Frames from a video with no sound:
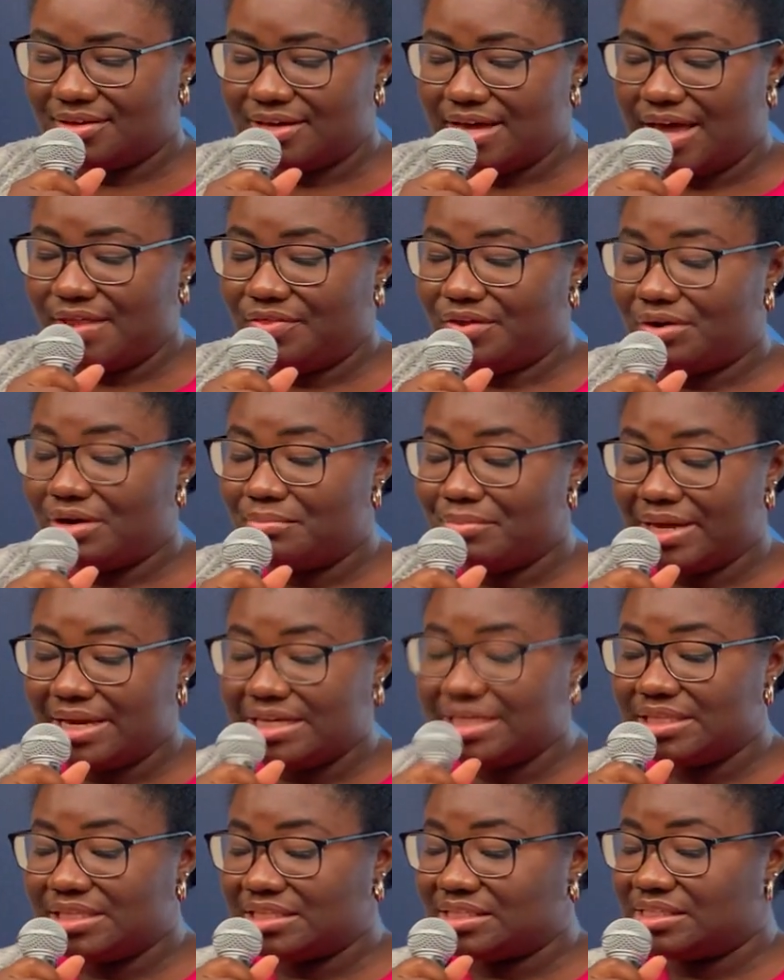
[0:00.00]
And there are
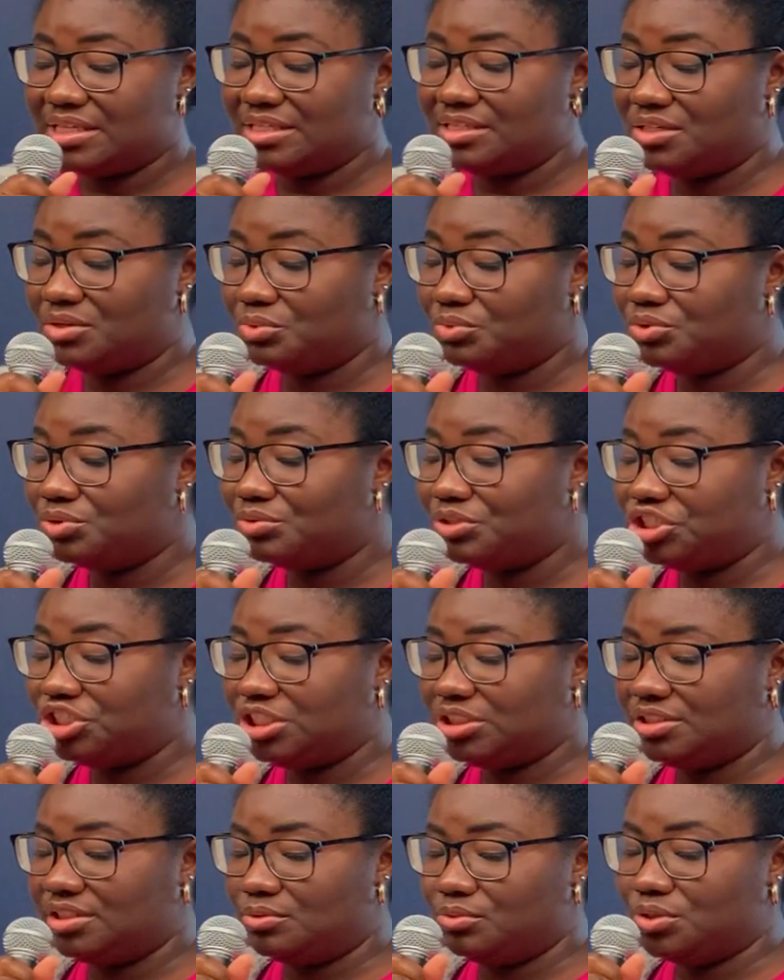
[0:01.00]
many in the city who
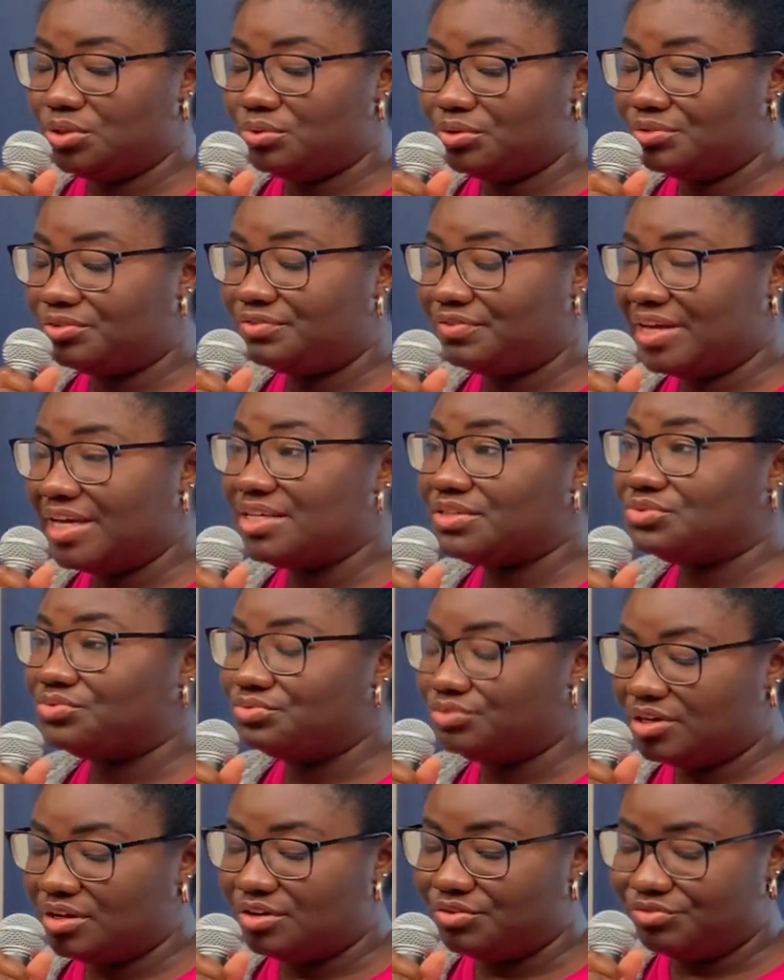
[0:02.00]
will face
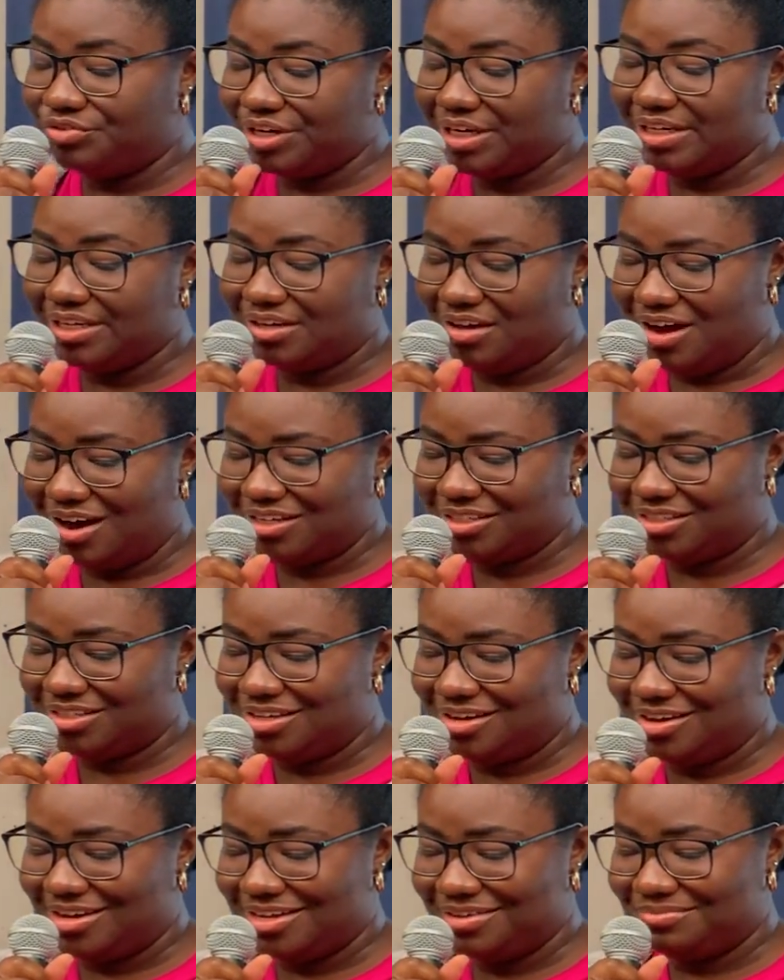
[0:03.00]
a really hard
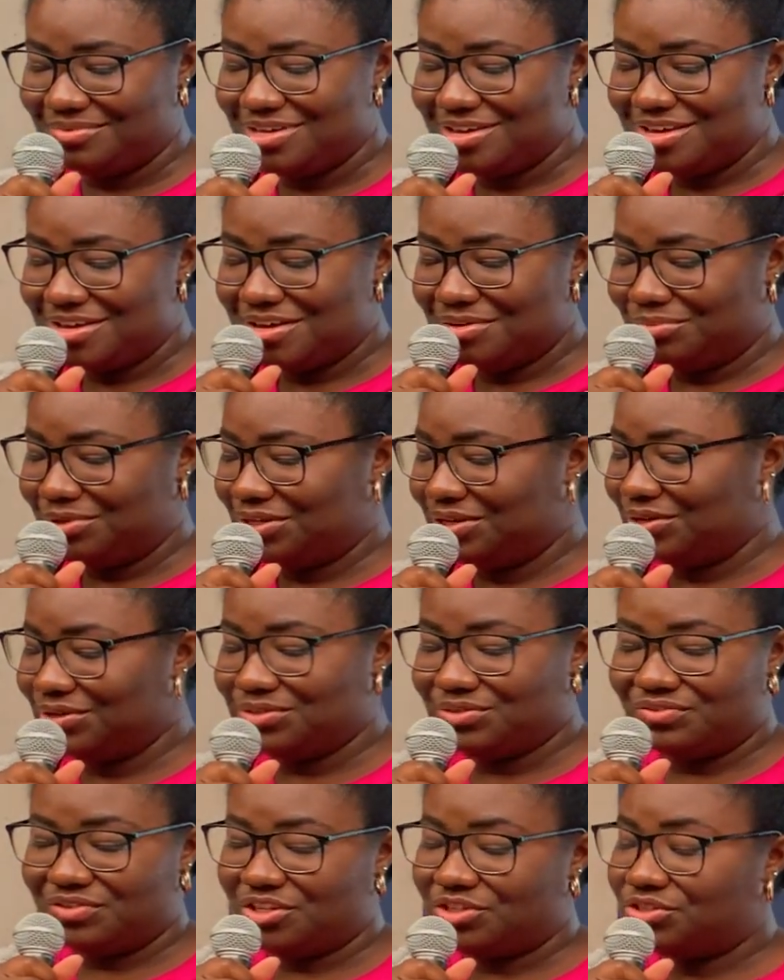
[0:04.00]
time because
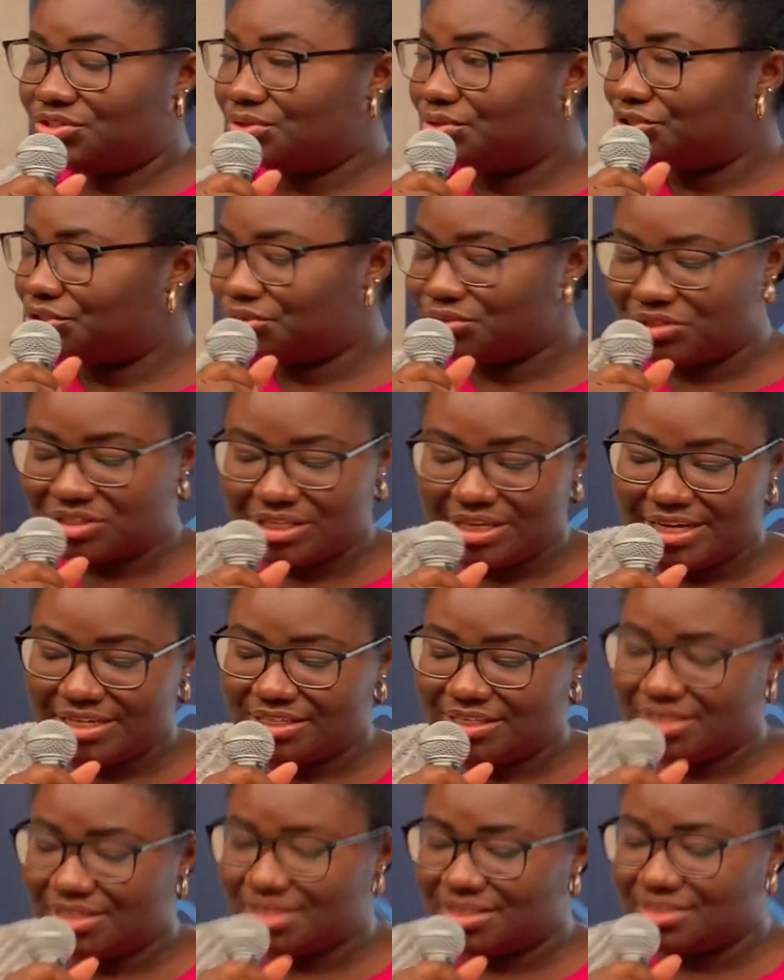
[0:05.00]
of their social
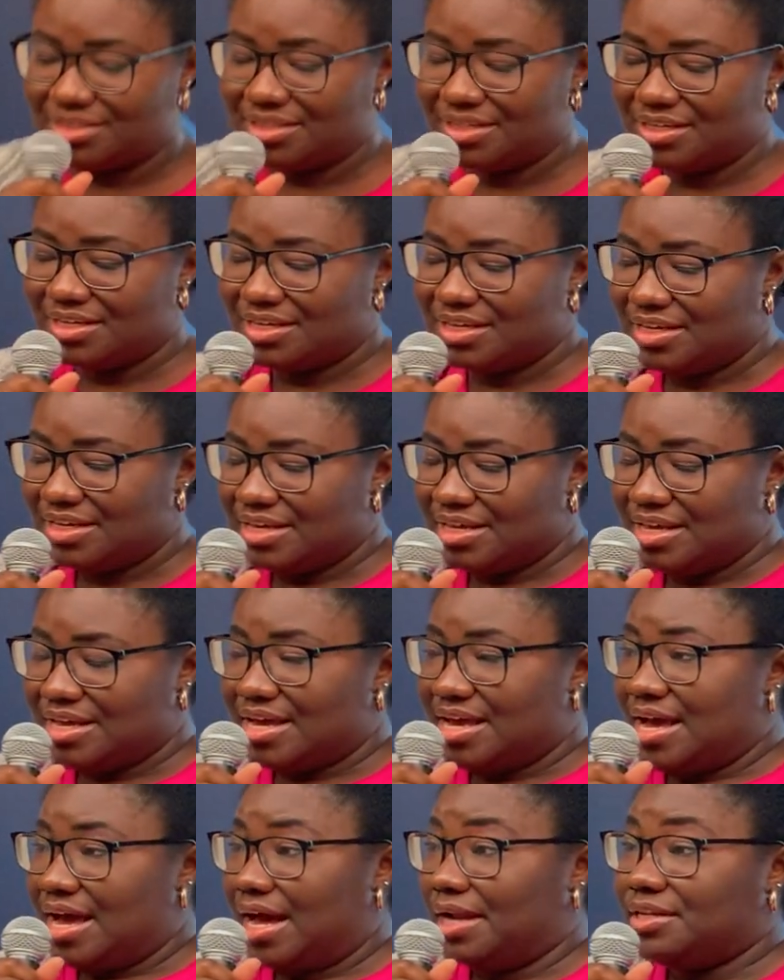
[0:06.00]
status
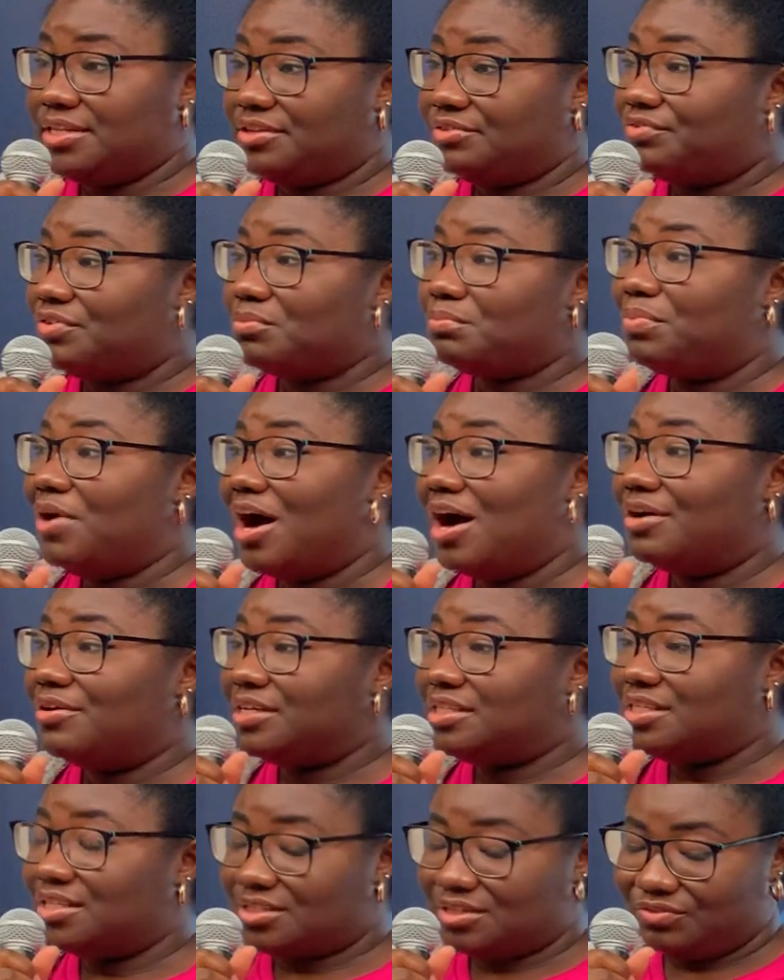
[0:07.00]
and different
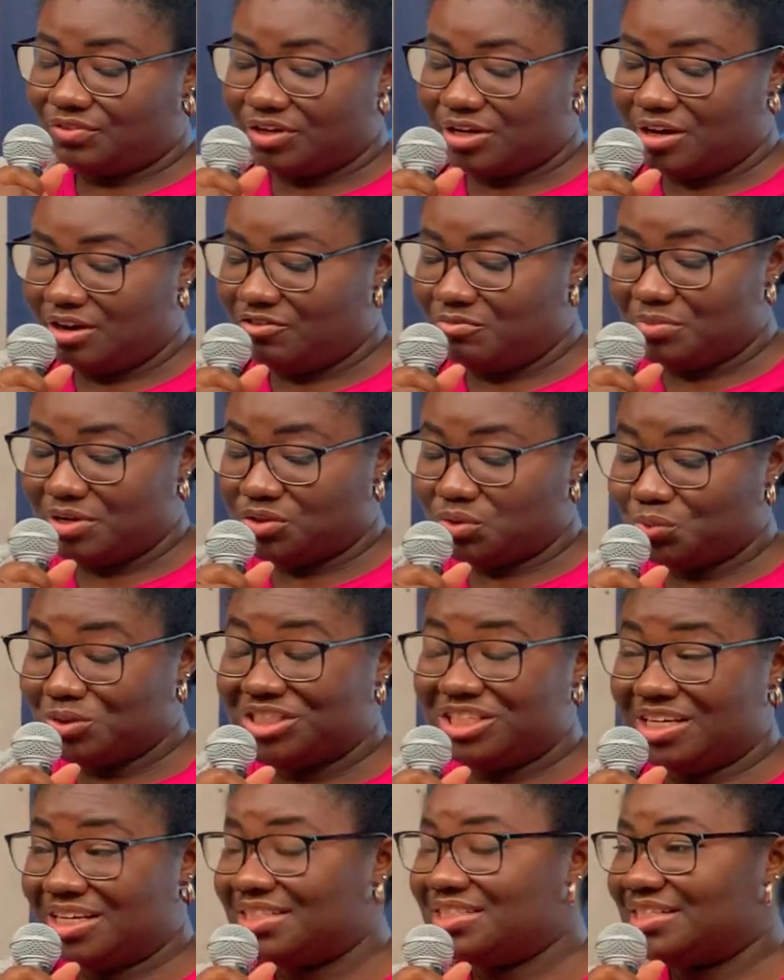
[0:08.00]
priorities of the government, which
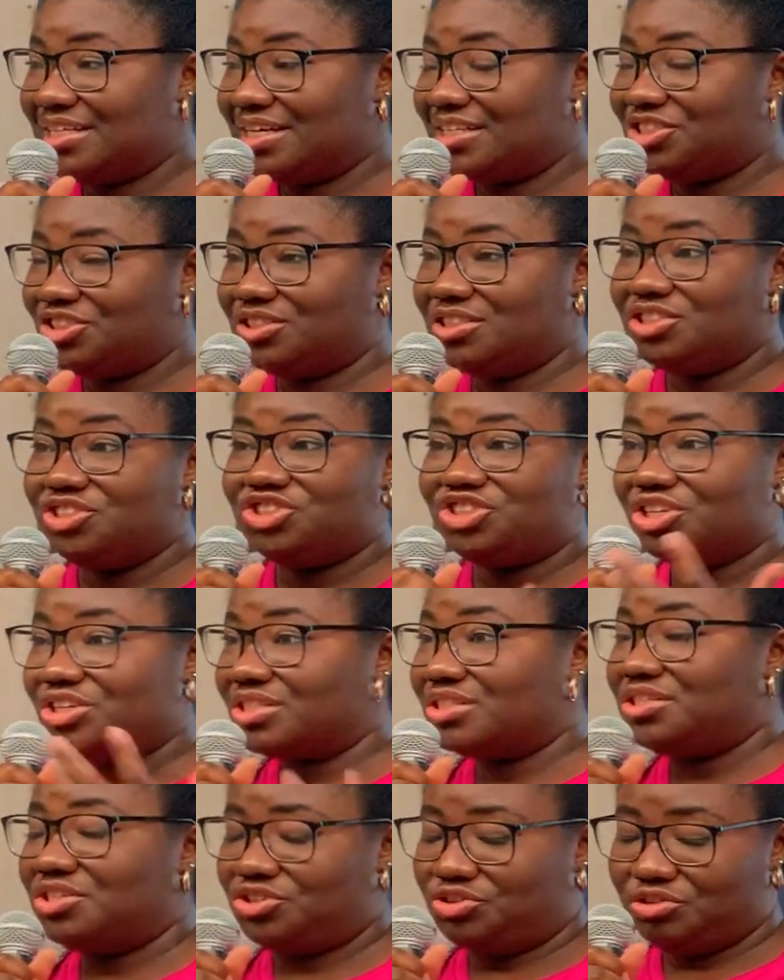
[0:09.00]
hinder the
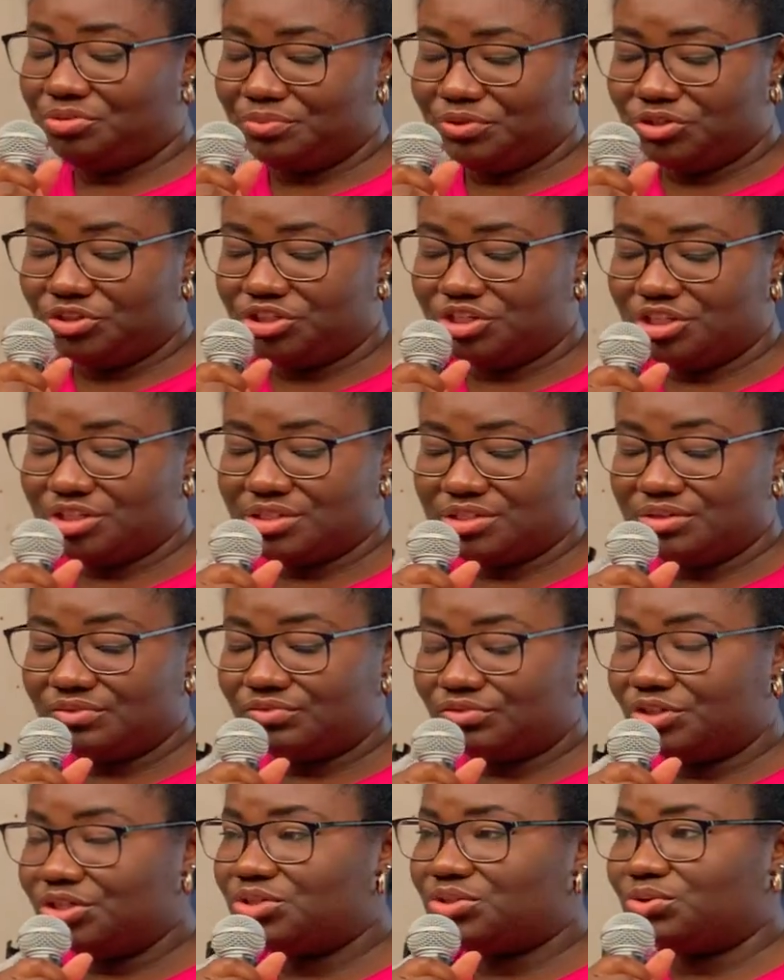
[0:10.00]
just distributions of
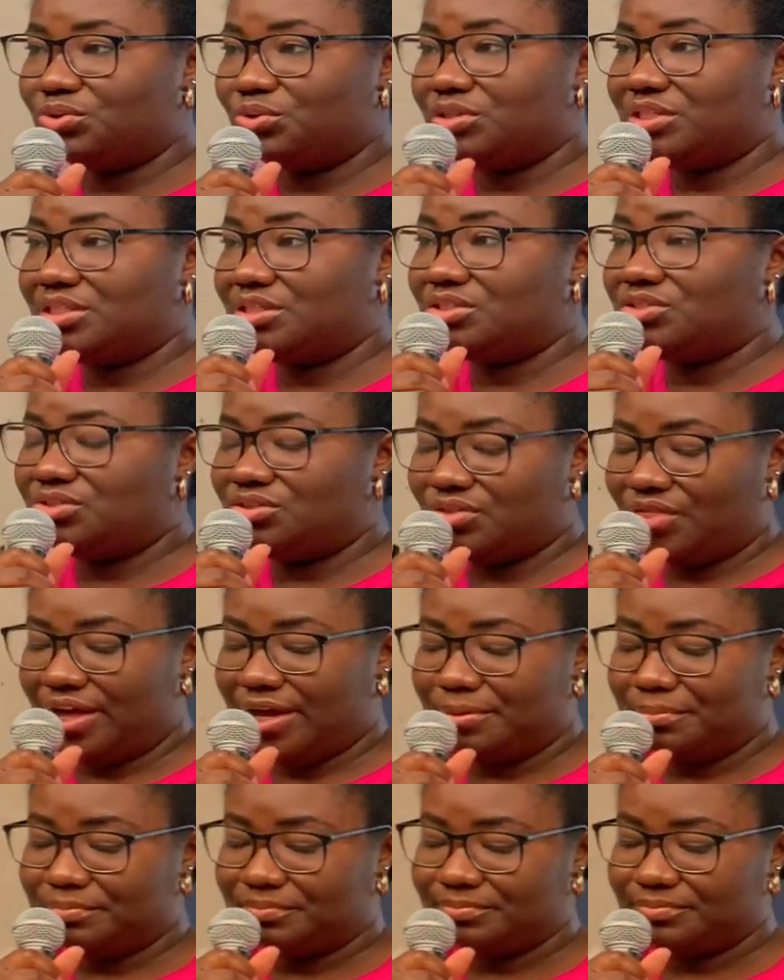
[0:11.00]
resources to
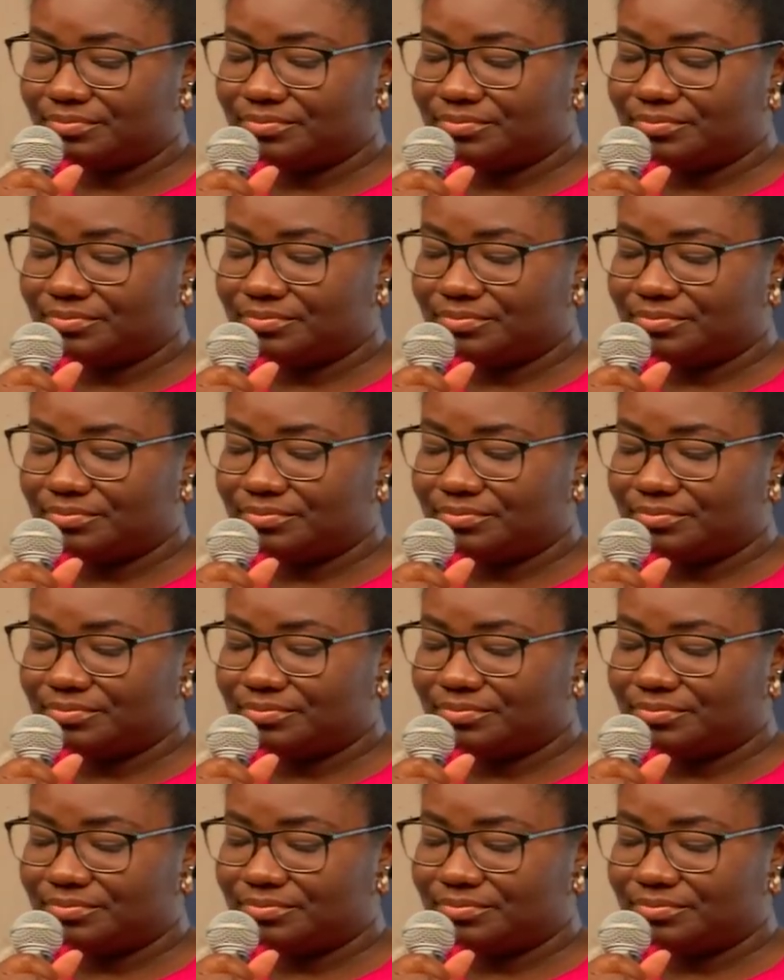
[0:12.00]
them.